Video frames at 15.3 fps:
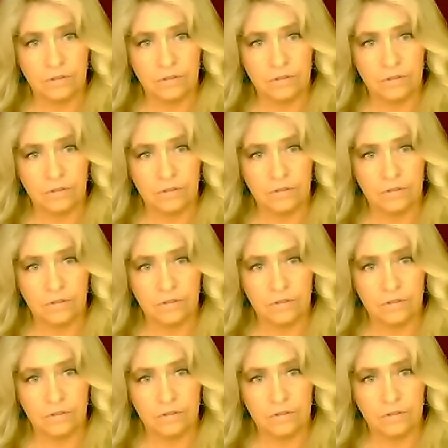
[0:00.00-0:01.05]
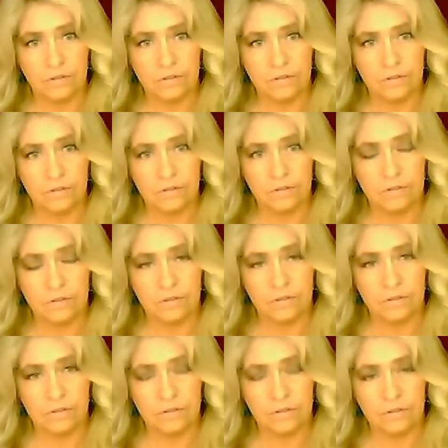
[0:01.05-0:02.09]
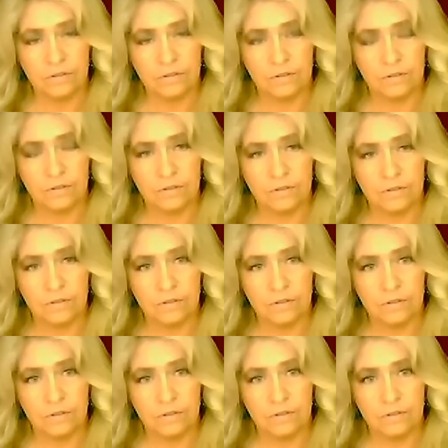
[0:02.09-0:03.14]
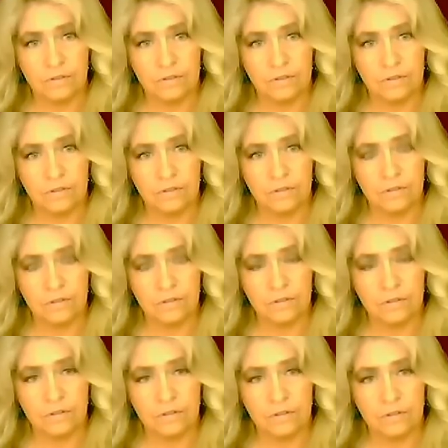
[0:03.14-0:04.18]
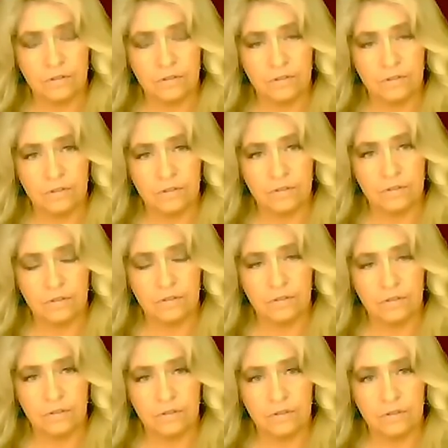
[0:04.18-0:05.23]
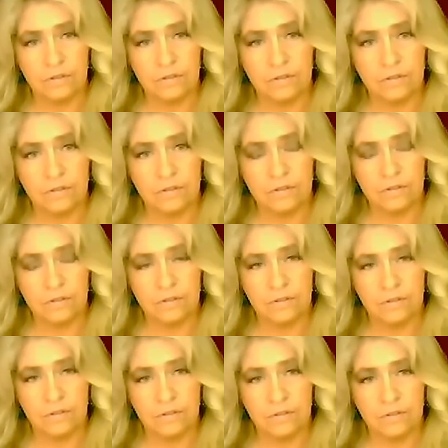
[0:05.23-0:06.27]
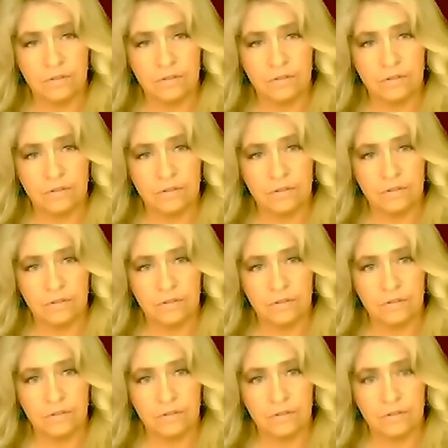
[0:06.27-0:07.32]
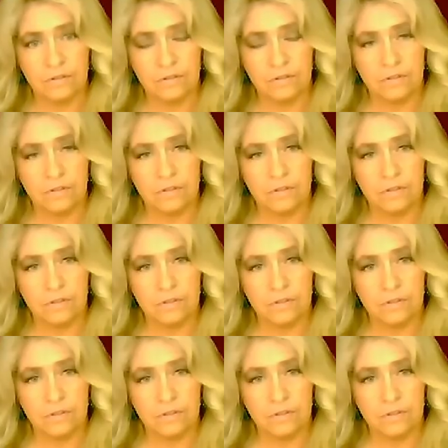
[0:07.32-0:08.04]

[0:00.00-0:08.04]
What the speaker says: (not speaking)